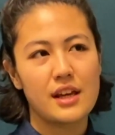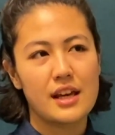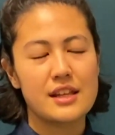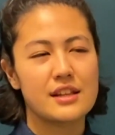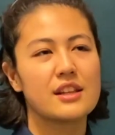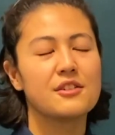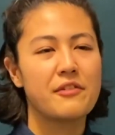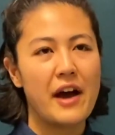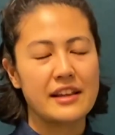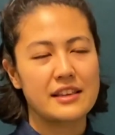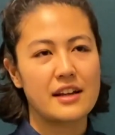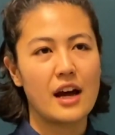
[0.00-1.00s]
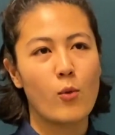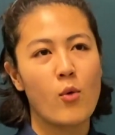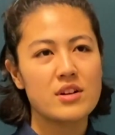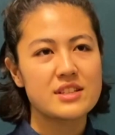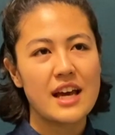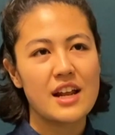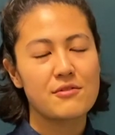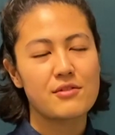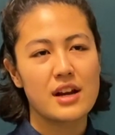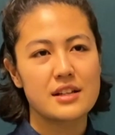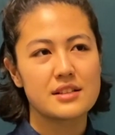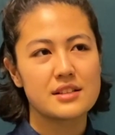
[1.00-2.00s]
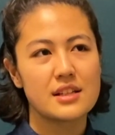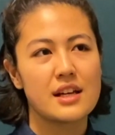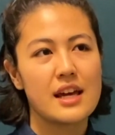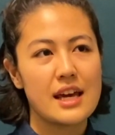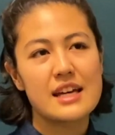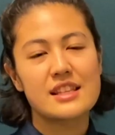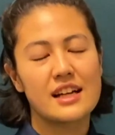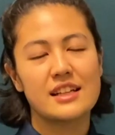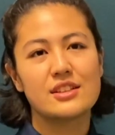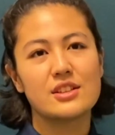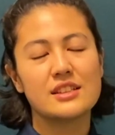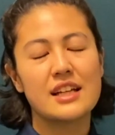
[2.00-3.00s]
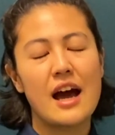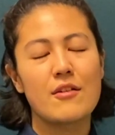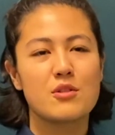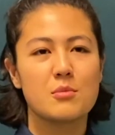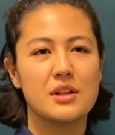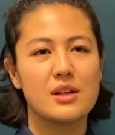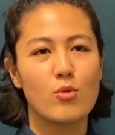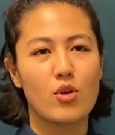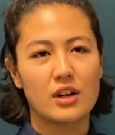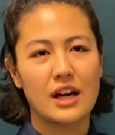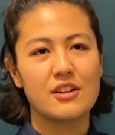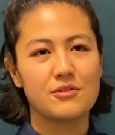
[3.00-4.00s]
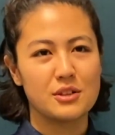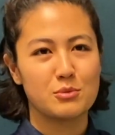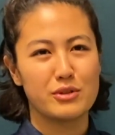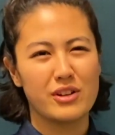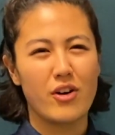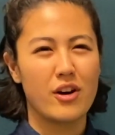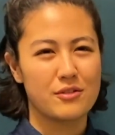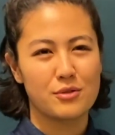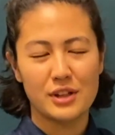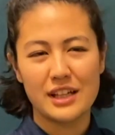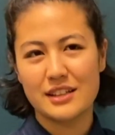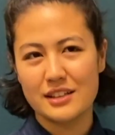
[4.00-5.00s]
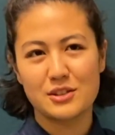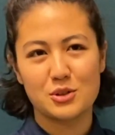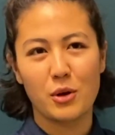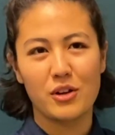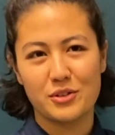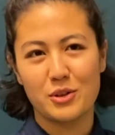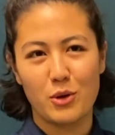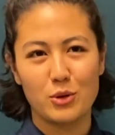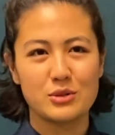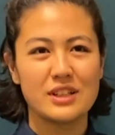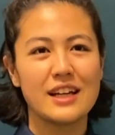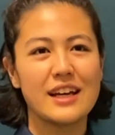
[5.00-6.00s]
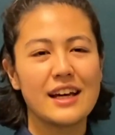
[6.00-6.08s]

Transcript: and then the fact that I once had friends and then I didn't have them anymore kind of hit really hard for like a 12-year-old.